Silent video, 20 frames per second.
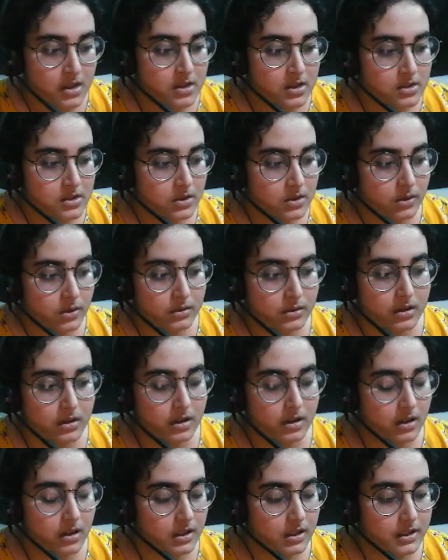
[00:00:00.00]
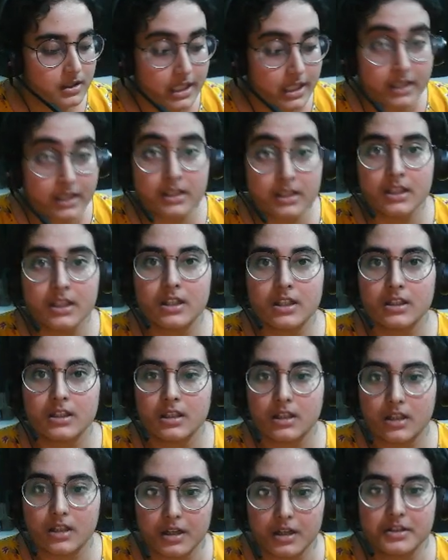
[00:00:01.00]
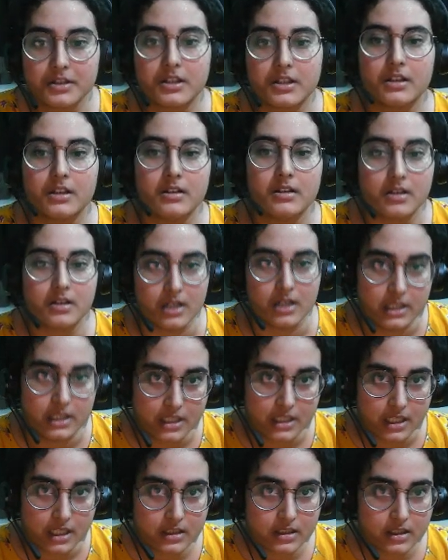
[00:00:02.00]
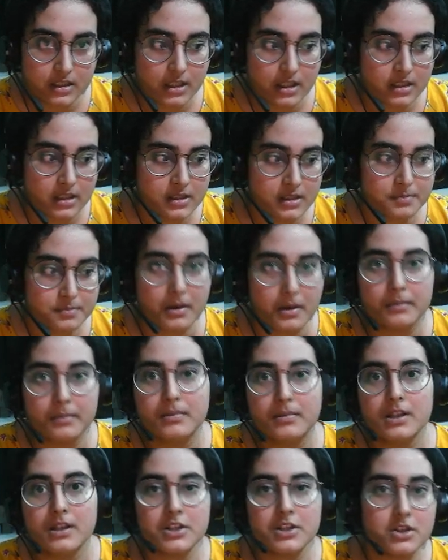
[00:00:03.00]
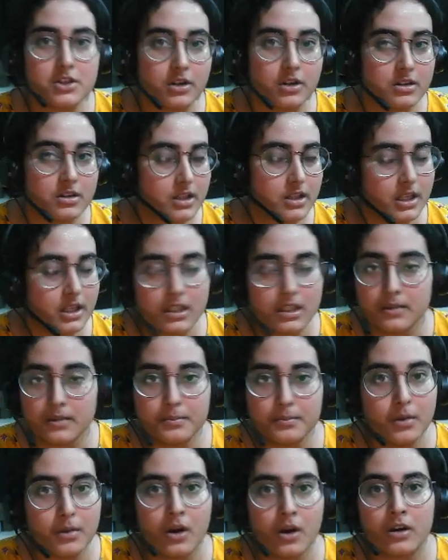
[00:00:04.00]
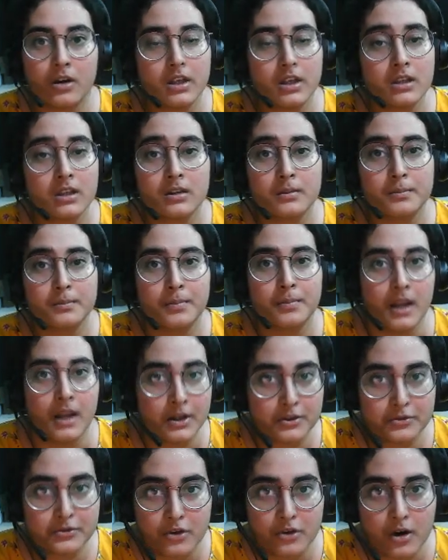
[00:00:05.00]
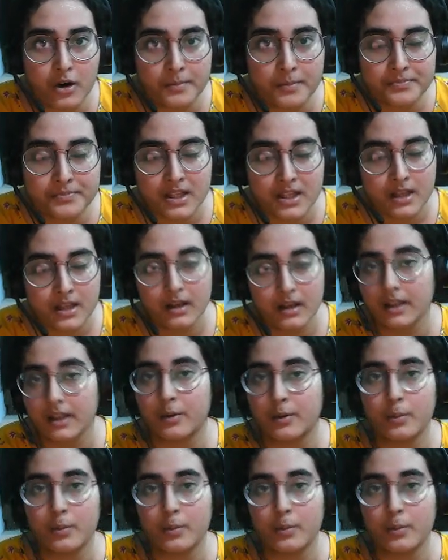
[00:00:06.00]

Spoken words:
So, technical content writing is published on any blogging platform like